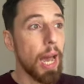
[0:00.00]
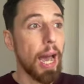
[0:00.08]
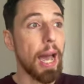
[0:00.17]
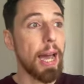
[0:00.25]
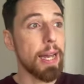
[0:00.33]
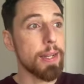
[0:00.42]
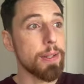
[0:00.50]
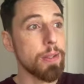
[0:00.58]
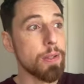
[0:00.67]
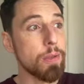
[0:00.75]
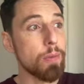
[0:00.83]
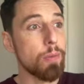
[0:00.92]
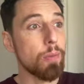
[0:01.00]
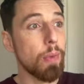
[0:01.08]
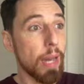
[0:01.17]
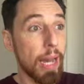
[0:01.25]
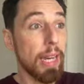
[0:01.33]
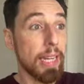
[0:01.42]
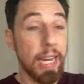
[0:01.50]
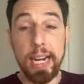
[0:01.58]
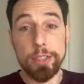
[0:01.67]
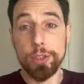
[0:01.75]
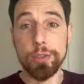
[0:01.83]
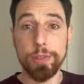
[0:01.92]
And in
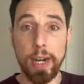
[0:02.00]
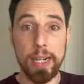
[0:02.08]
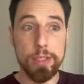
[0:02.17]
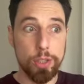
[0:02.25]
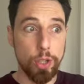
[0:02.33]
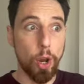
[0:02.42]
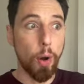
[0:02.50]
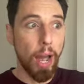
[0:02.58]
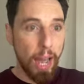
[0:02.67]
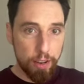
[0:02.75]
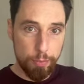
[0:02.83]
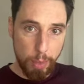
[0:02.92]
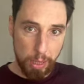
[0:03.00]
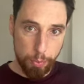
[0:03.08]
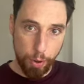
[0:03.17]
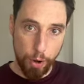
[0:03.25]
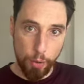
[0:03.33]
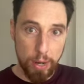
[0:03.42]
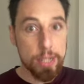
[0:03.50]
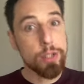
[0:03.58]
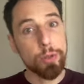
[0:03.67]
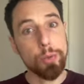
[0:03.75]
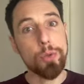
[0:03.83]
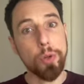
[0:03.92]
actual fact, you know, I have made progress
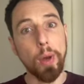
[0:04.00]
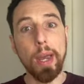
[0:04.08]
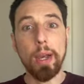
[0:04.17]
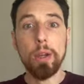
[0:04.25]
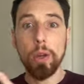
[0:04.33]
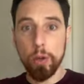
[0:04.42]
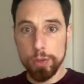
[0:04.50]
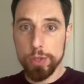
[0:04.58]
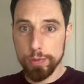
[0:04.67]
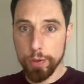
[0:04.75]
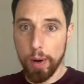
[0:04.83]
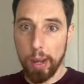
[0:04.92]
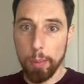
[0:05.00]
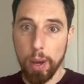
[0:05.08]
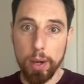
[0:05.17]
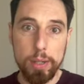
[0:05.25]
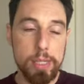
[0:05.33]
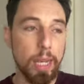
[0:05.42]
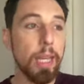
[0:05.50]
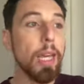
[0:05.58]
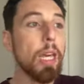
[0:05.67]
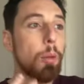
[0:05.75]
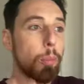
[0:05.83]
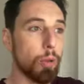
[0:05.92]
through doing lots of direct marketing,
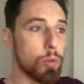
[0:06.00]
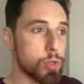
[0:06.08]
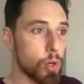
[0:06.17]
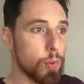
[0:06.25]
but also